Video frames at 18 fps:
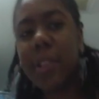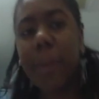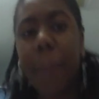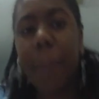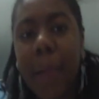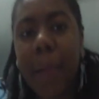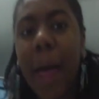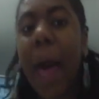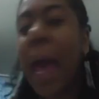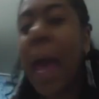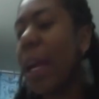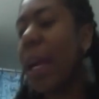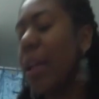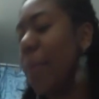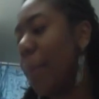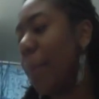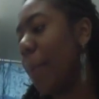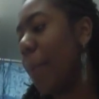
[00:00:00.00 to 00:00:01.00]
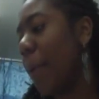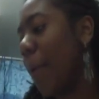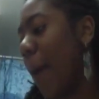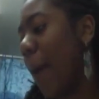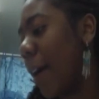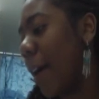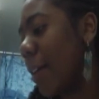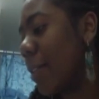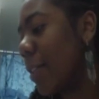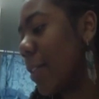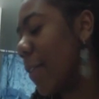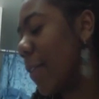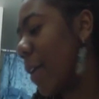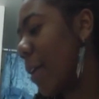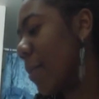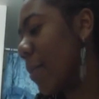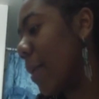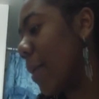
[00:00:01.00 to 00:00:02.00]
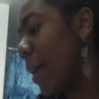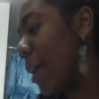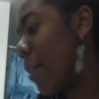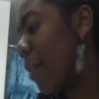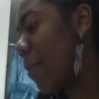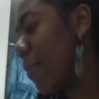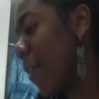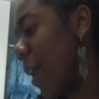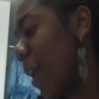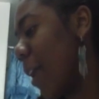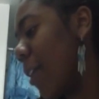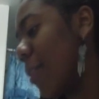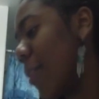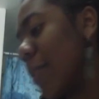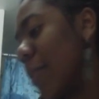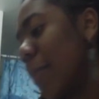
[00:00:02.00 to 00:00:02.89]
applied Proactiv on my face. You're